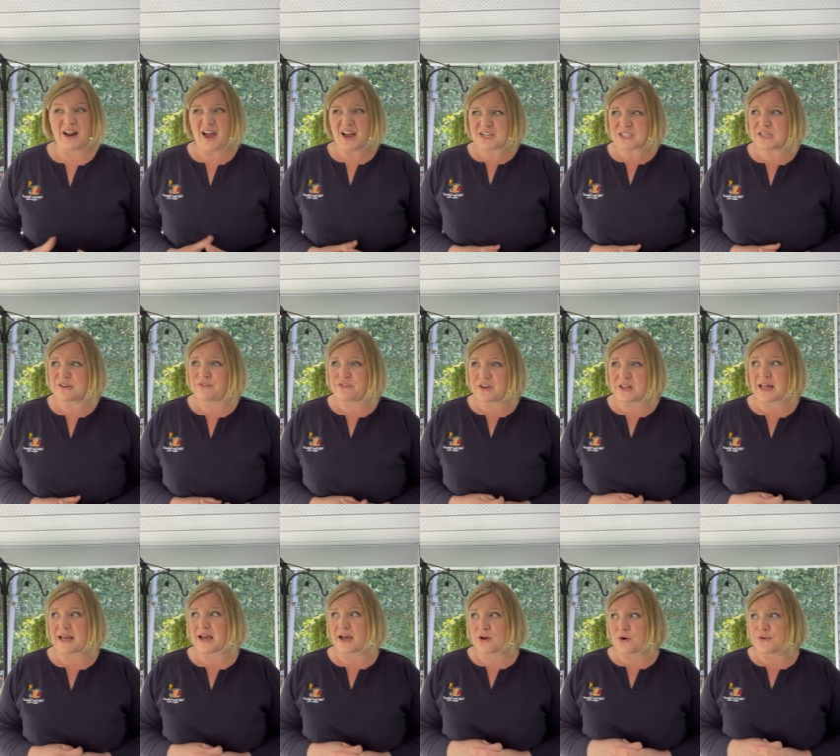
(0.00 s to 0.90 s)
I actually feel
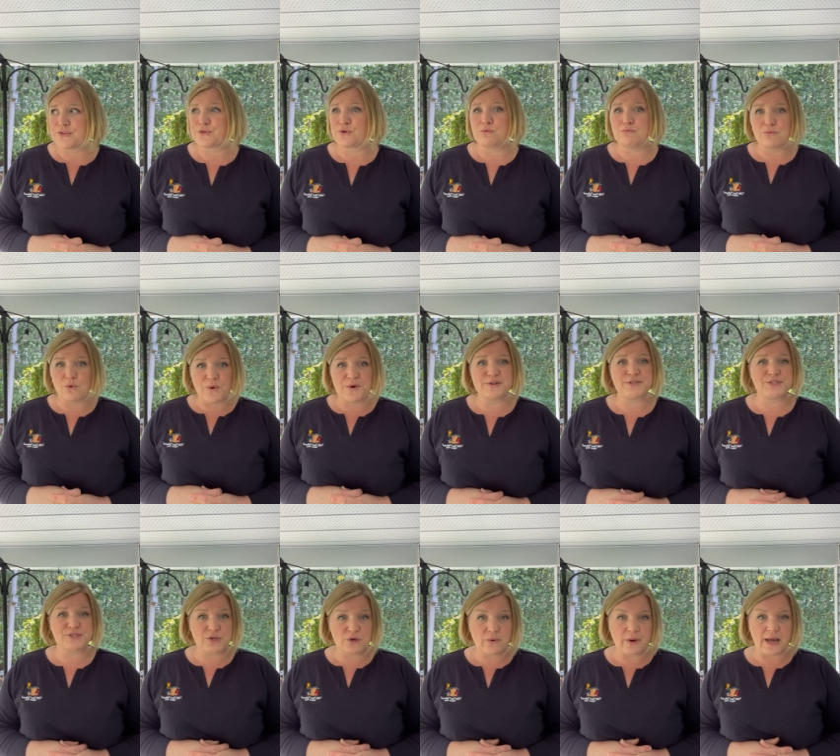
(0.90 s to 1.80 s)
like I go through more
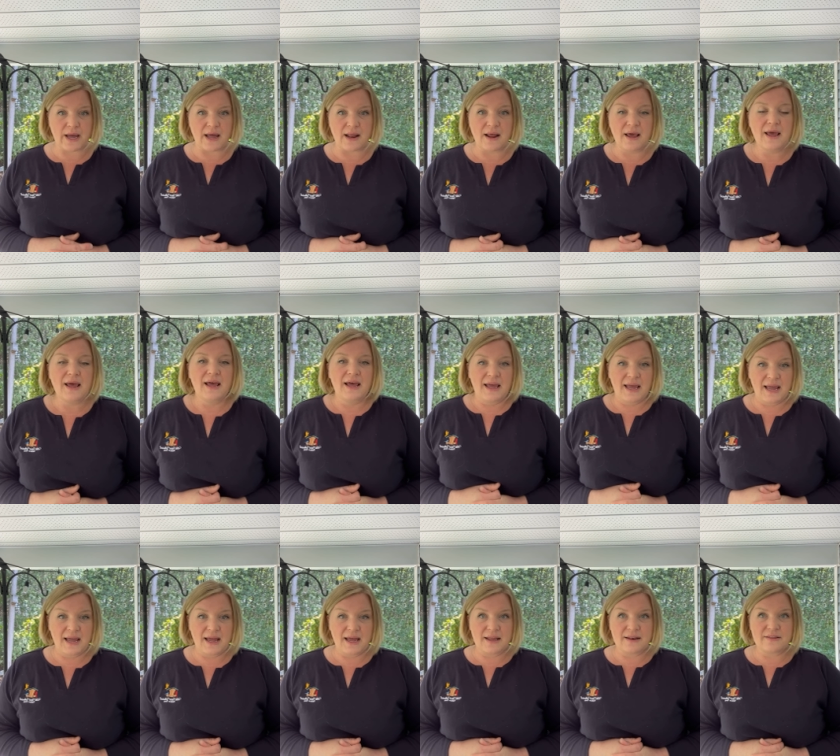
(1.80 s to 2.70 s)
Suet
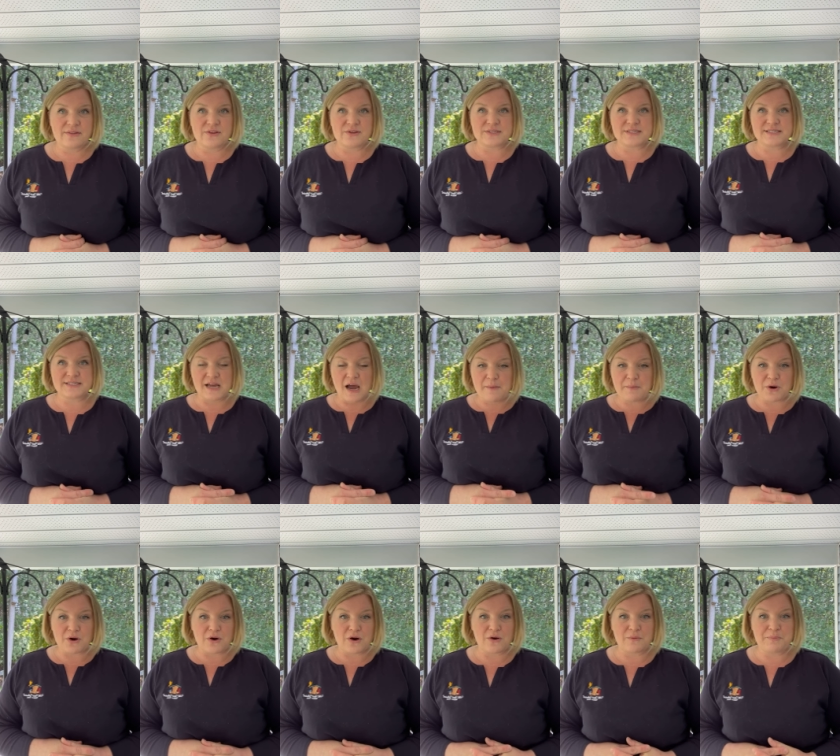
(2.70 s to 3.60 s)
in the
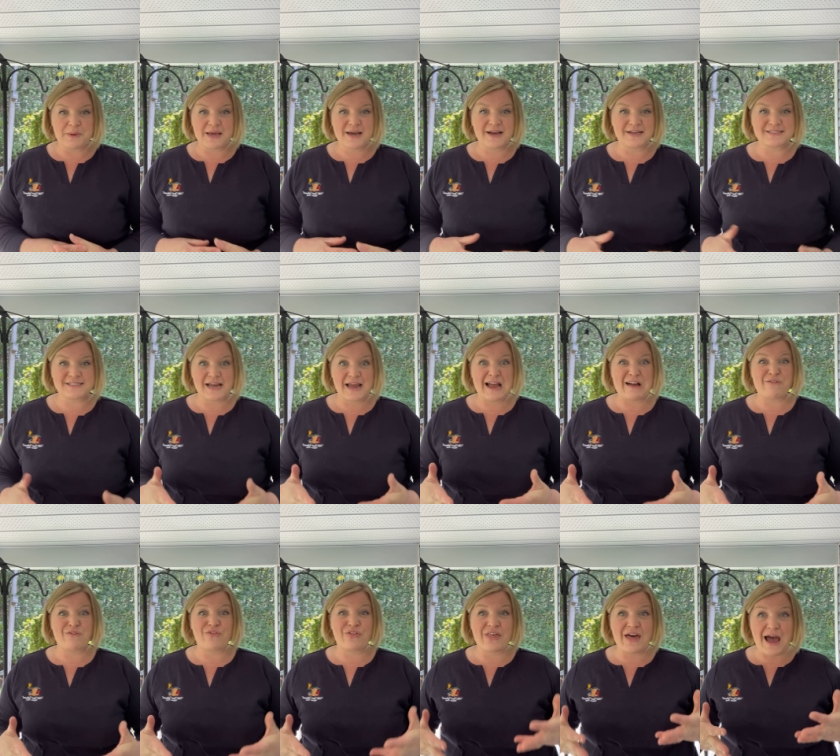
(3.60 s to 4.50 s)
summer because I
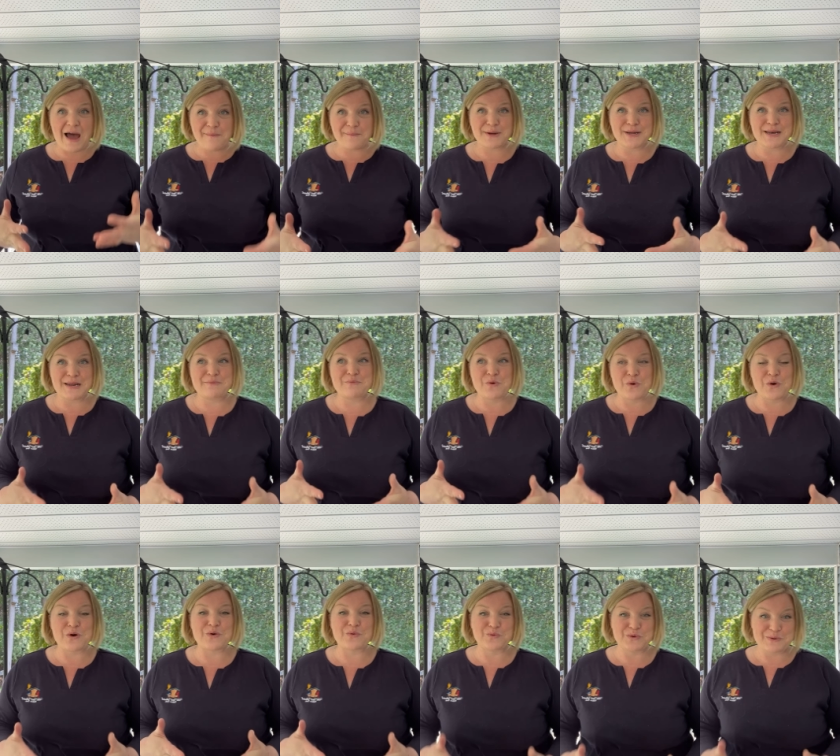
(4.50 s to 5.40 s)
have that many
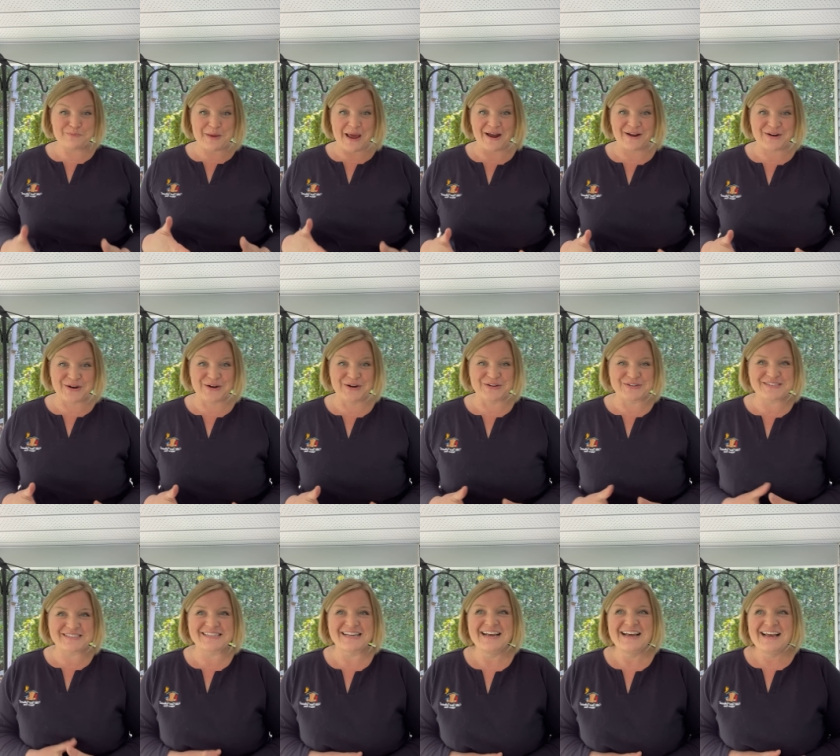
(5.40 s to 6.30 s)
more
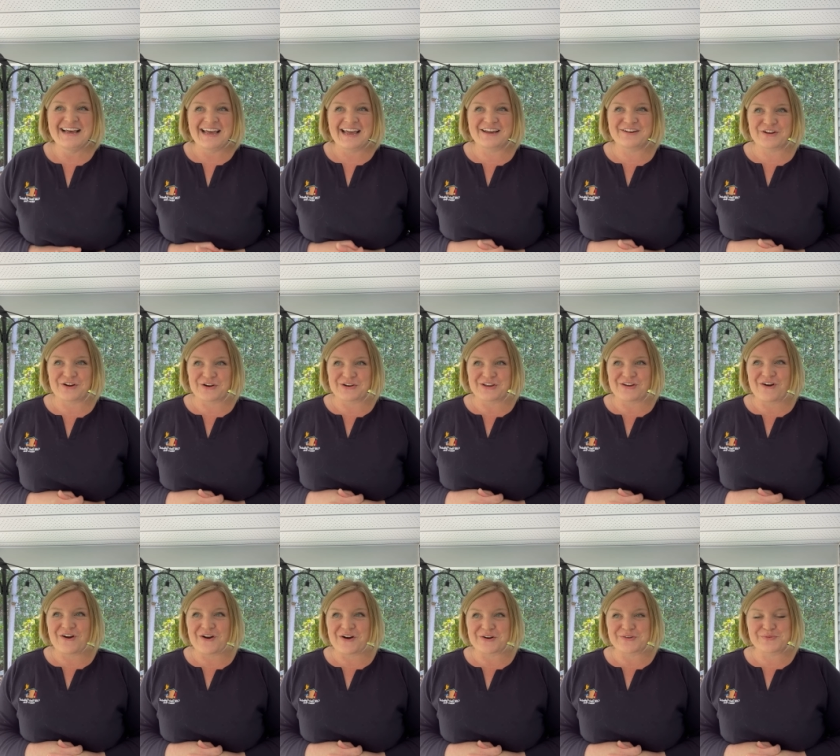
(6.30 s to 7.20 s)
woodpeckers in our
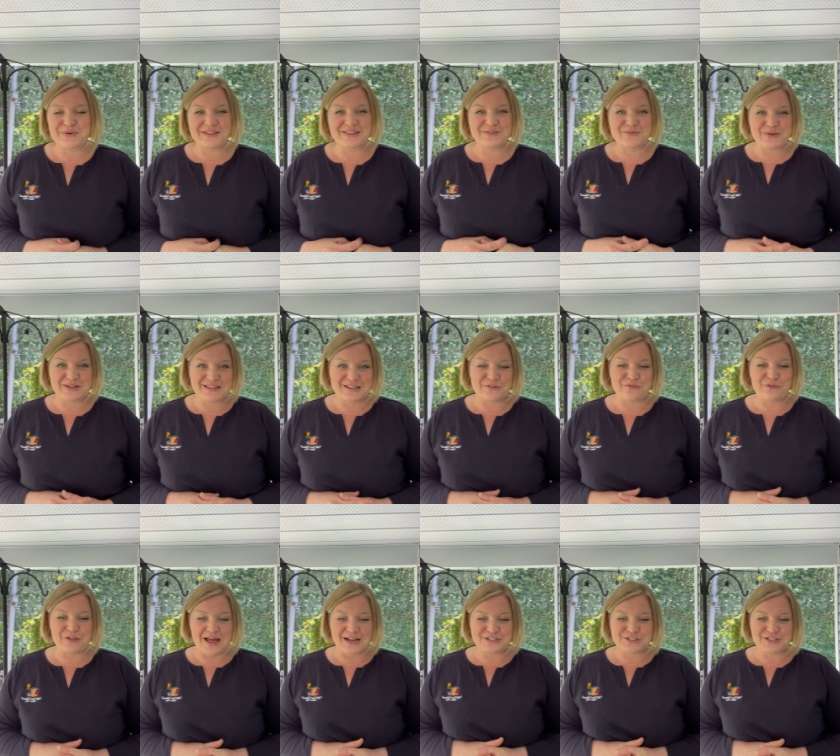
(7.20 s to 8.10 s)
yard with the
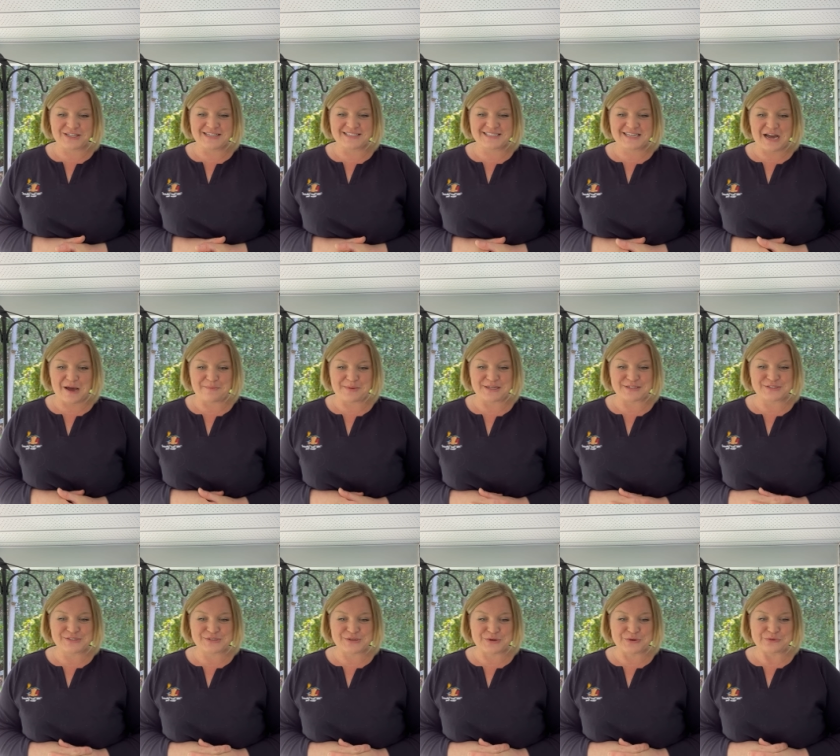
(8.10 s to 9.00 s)
fledglings coming
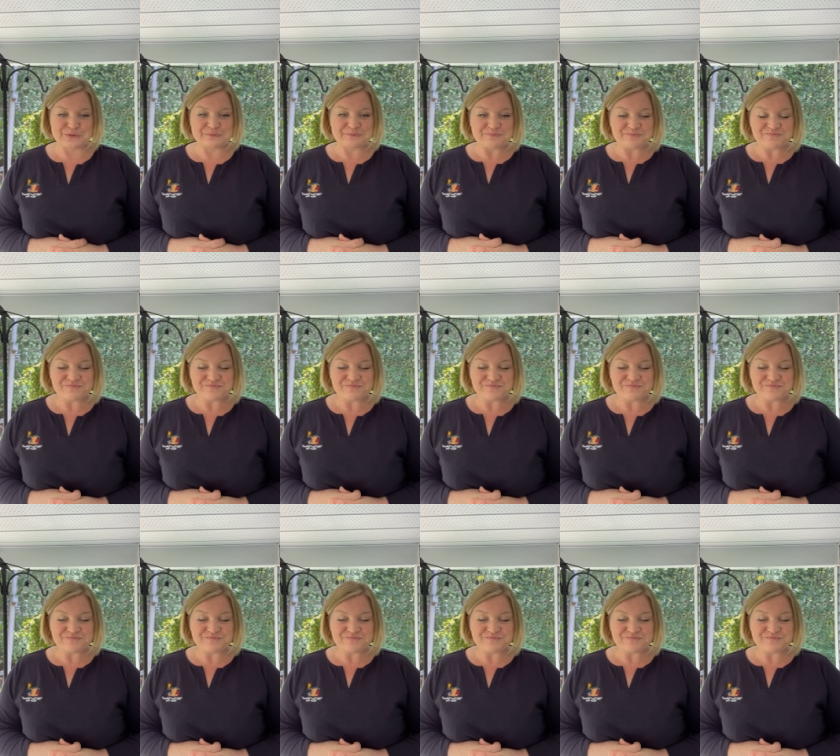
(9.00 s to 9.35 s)
soon.